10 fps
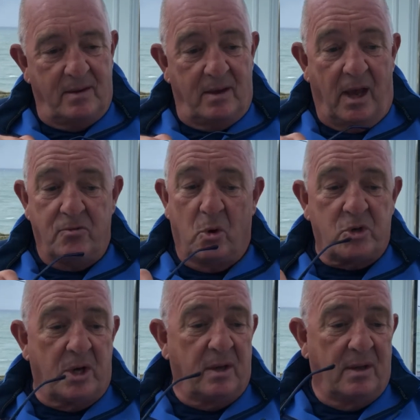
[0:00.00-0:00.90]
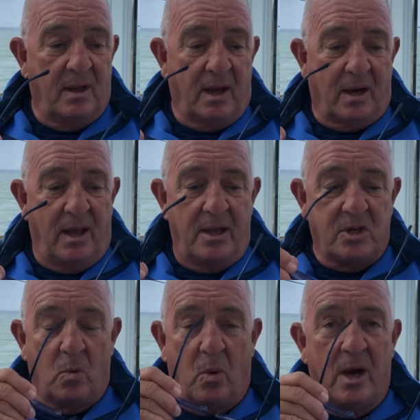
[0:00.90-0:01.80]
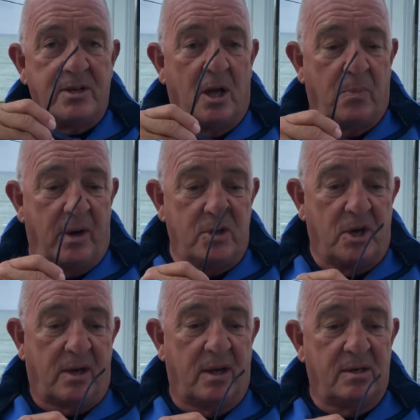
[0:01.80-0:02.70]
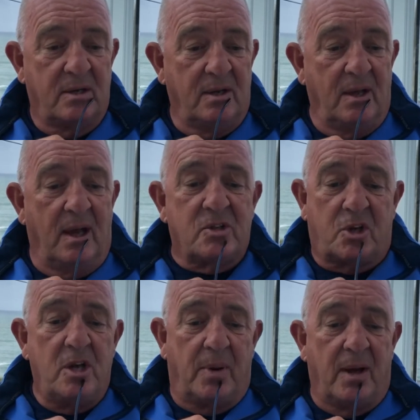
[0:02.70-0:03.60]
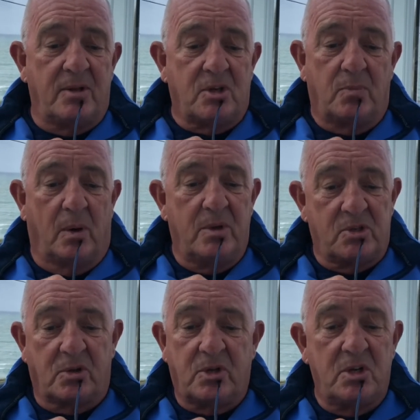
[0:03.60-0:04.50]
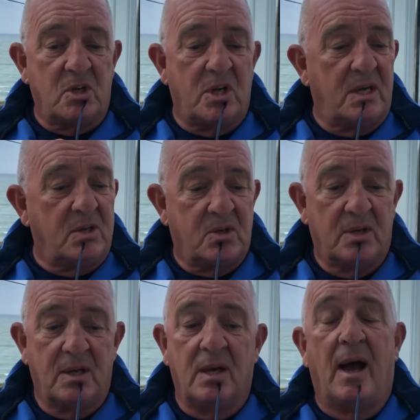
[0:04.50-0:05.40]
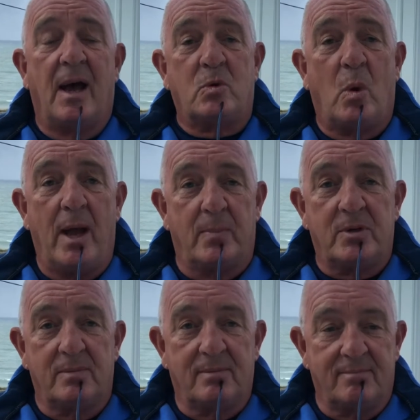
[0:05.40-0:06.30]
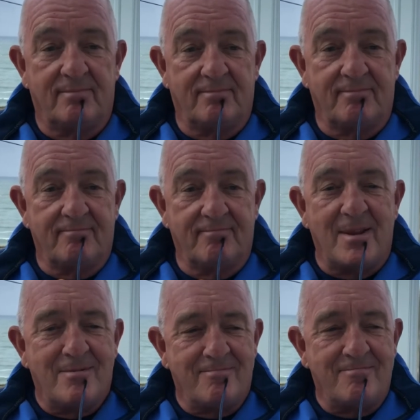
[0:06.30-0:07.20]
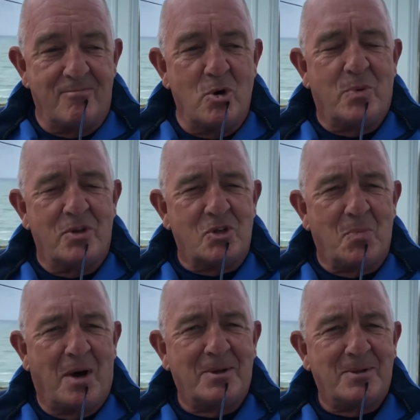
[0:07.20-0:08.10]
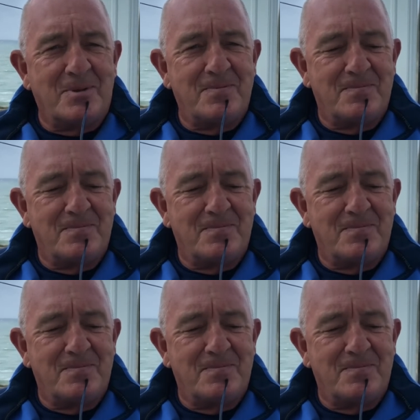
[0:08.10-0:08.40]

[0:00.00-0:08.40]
And Roger, clad in a white alpine jacket and ski pants, had promptly sunk to his knees and wept. Rupert smiled.